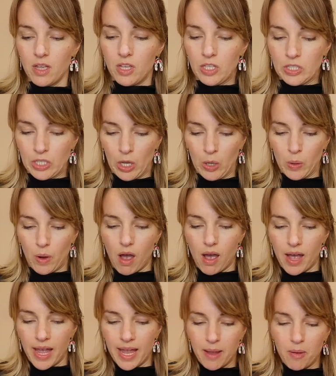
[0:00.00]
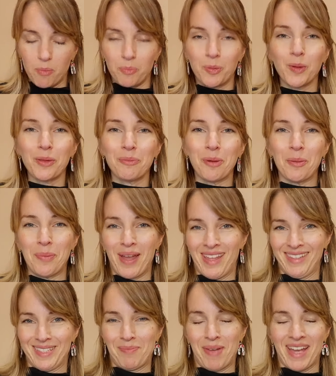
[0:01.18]
So I bought the bob
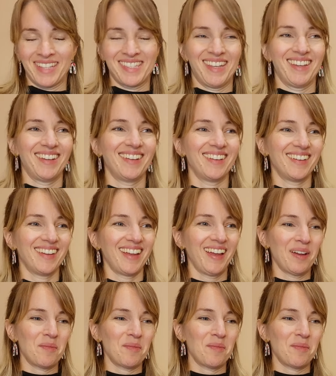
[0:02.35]
pants pattern